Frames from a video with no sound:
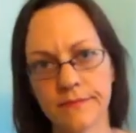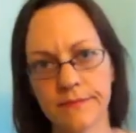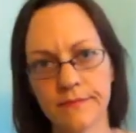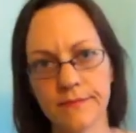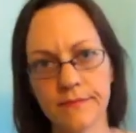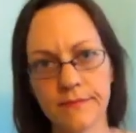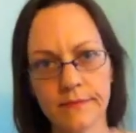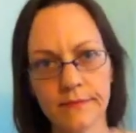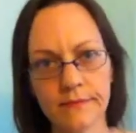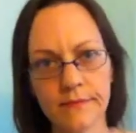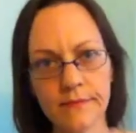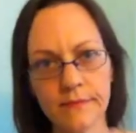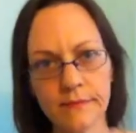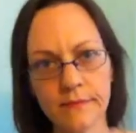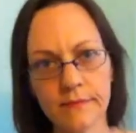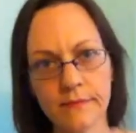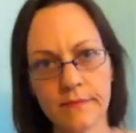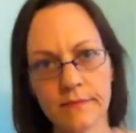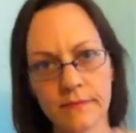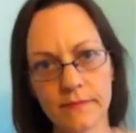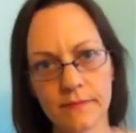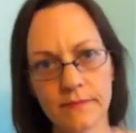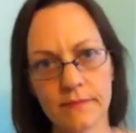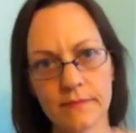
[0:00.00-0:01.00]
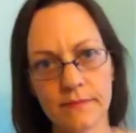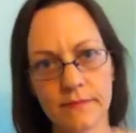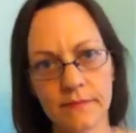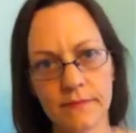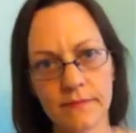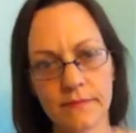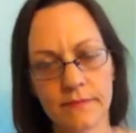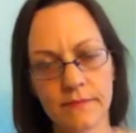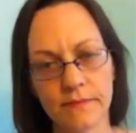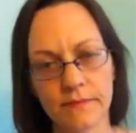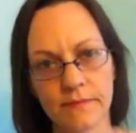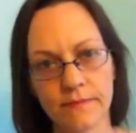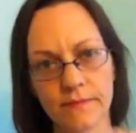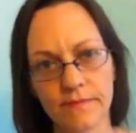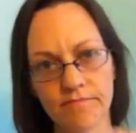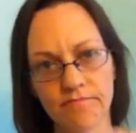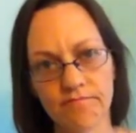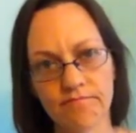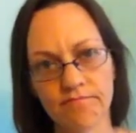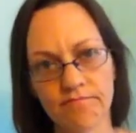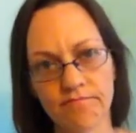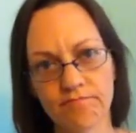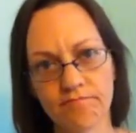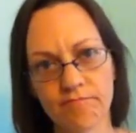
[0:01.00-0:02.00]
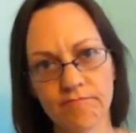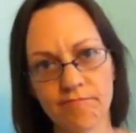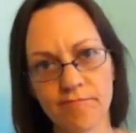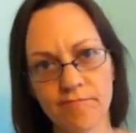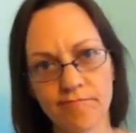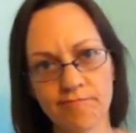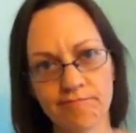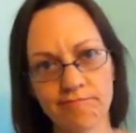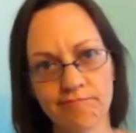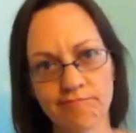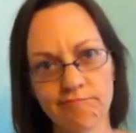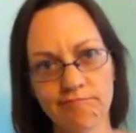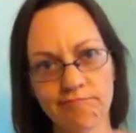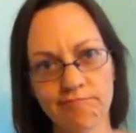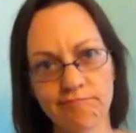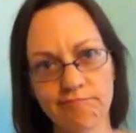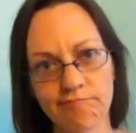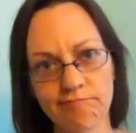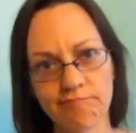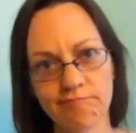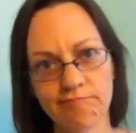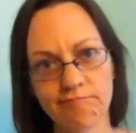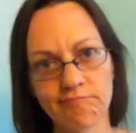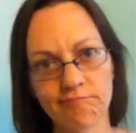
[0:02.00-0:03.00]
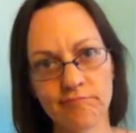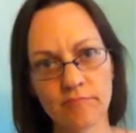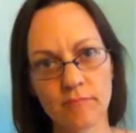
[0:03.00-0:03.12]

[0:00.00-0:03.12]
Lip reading: Nothing is said.